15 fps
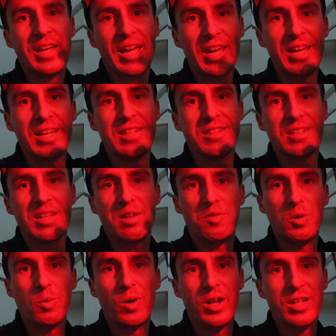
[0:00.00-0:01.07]
And
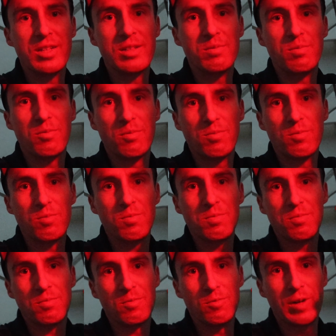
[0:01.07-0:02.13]
if you want to
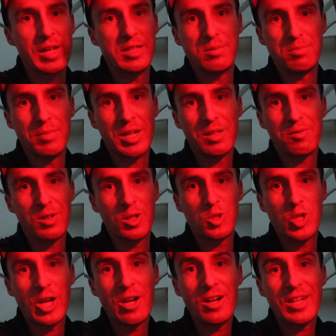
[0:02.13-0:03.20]
raise money for a
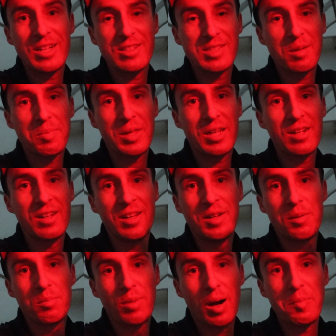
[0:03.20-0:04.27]
charity or something,
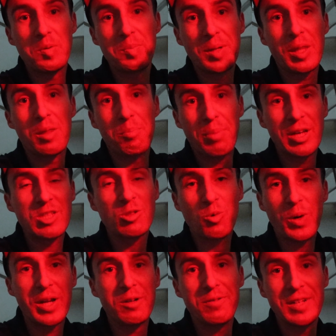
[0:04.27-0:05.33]
probably the best
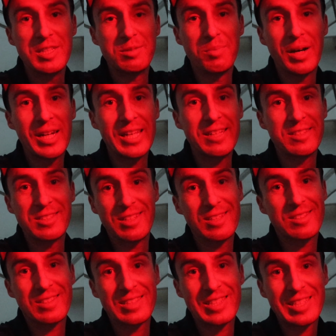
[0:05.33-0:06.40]
way to raise money is
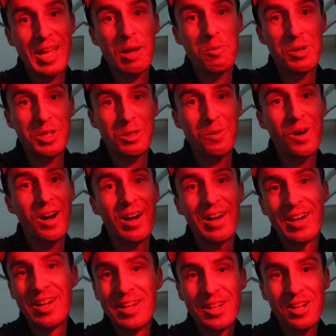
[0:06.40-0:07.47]
just to stay where you are,
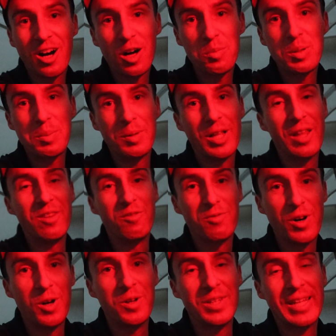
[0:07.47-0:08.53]
call people on the
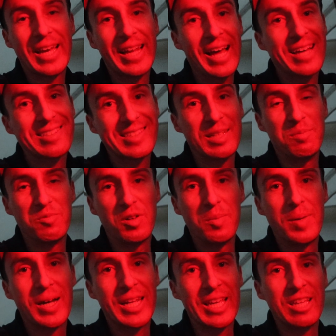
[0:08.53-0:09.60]
phone and ask them for
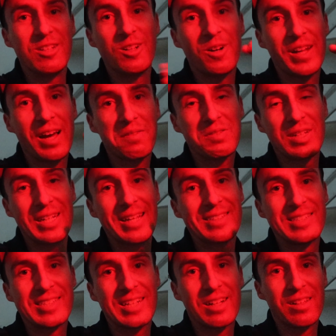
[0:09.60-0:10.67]
money. You don't have to
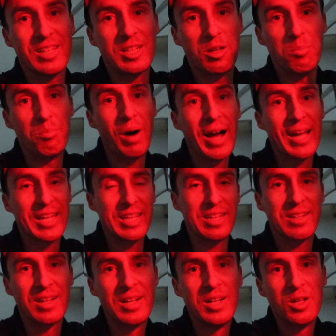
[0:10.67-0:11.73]
necessarily combine
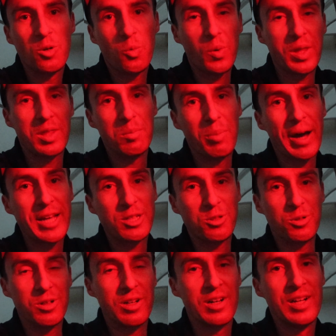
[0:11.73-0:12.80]
it with a bike
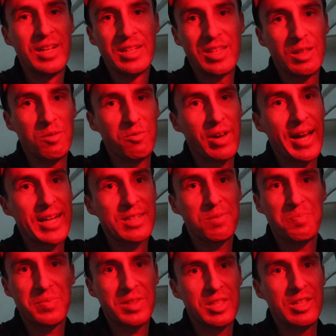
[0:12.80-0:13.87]
tour. In fact,
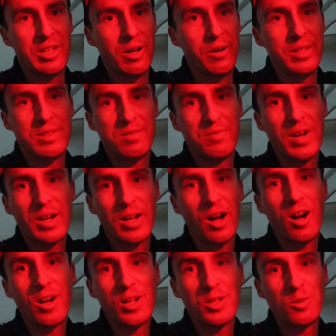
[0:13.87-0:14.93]
you know, it's very
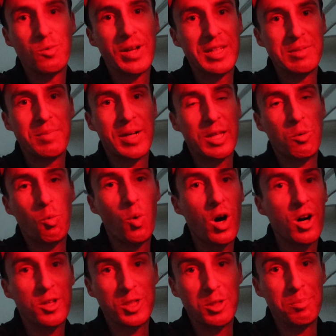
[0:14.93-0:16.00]
hard to raise money
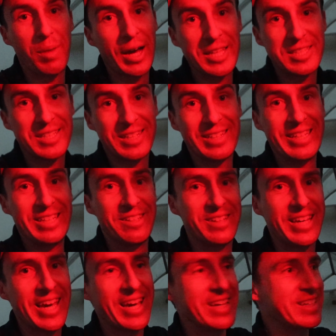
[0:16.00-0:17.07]
while you're bicycling. You
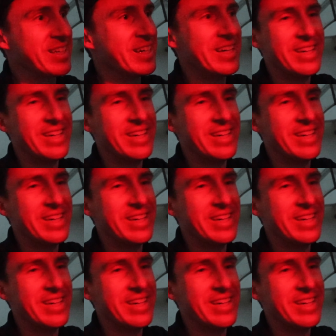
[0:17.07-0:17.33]
can't